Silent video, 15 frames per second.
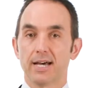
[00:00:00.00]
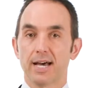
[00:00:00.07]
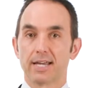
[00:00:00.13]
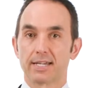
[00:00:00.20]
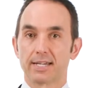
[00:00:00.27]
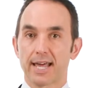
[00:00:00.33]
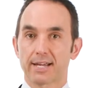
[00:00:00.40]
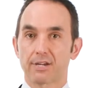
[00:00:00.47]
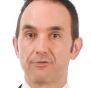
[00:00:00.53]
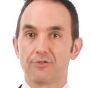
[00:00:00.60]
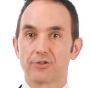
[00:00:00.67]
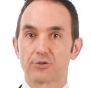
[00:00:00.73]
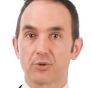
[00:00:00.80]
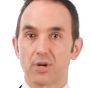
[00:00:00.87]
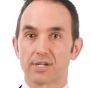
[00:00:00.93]
and lack of
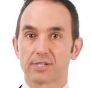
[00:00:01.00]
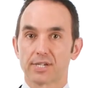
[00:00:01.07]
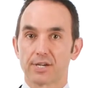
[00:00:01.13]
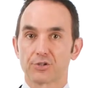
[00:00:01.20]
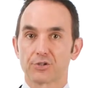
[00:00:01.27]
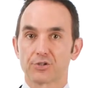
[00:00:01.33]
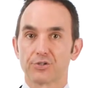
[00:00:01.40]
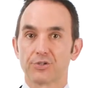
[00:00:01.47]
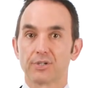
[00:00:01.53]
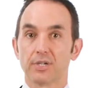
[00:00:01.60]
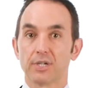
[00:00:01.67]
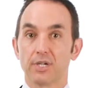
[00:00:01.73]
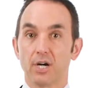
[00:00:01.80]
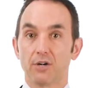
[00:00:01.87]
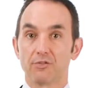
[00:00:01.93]
visualization
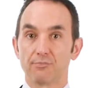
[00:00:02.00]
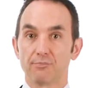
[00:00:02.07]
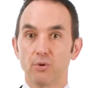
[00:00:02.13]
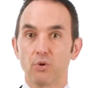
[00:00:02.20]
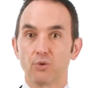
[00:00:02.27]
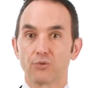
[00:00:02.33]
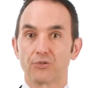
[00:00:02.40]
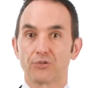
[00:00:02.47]
of important